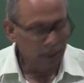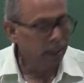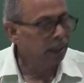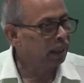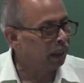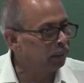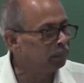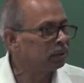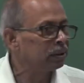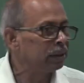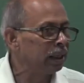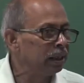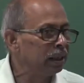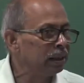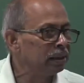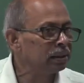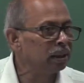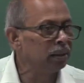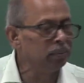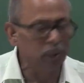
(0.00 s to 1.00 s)
like I am
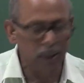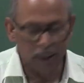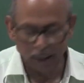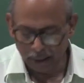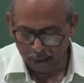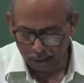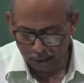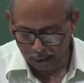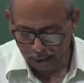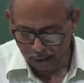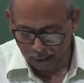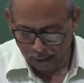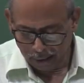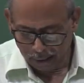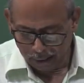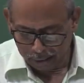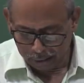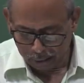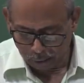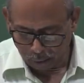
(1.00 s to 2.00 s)
standing somewhere.
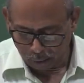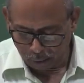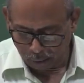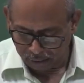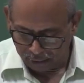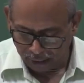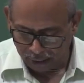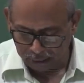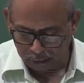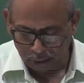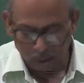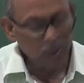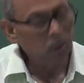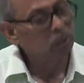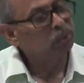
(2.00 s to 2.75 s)
So, conduction